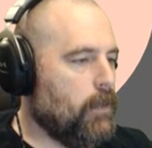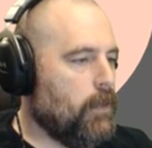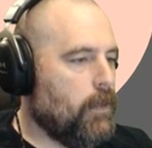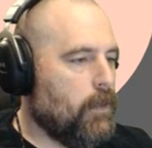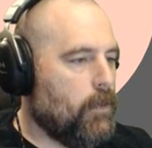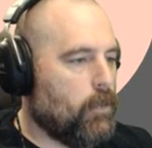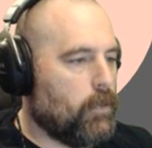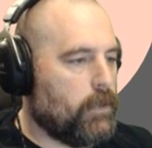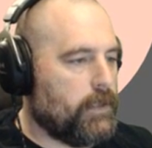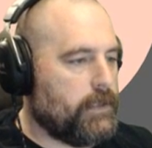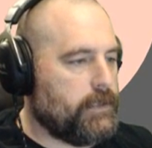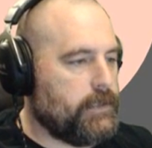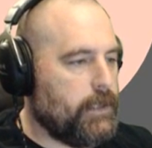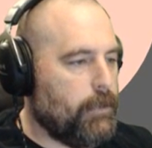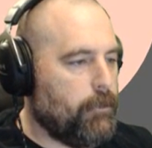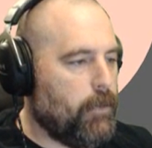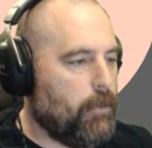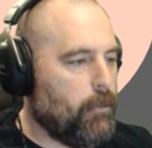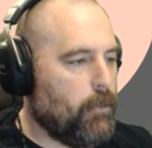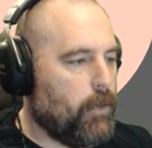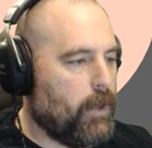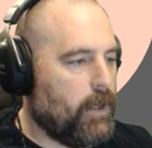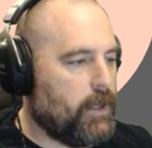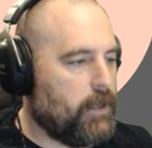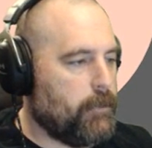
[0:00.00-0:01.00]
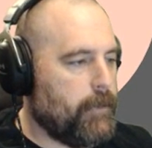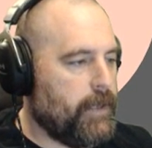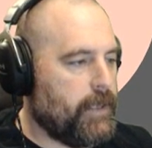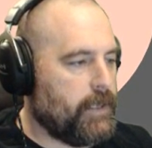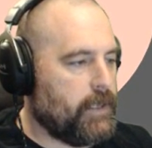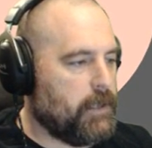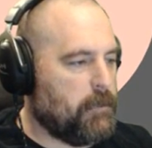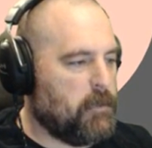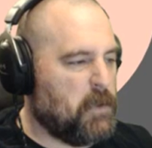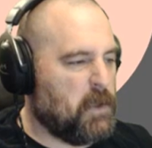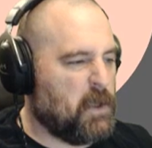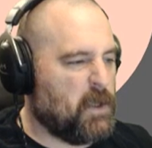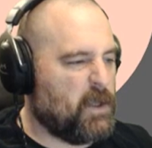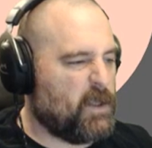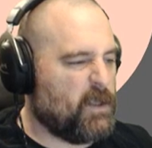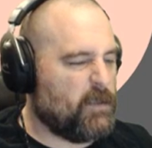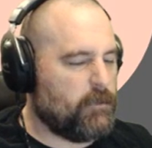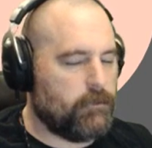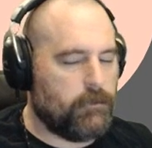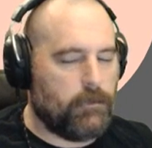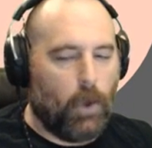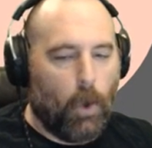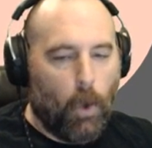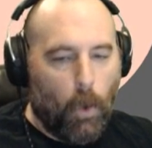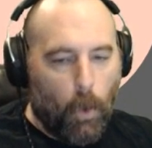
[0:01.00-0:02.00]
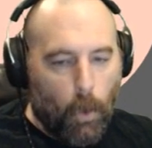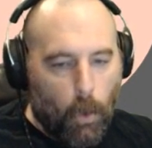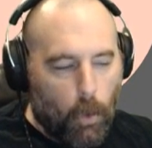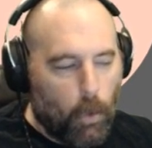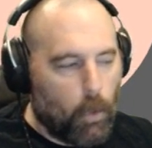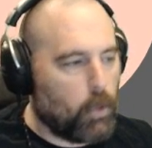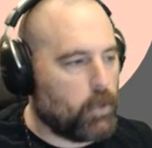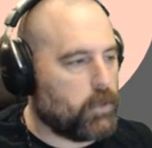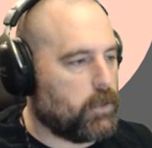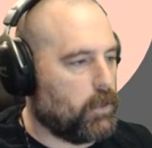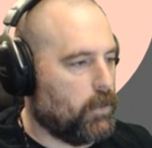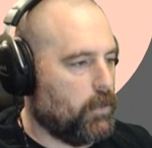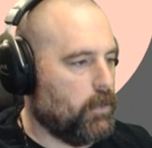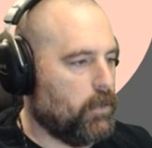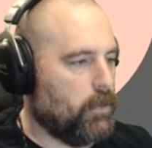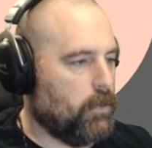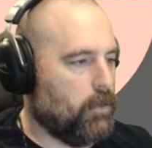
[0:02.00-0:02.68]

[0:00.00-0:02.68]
Well, let's say we wanted to make them look older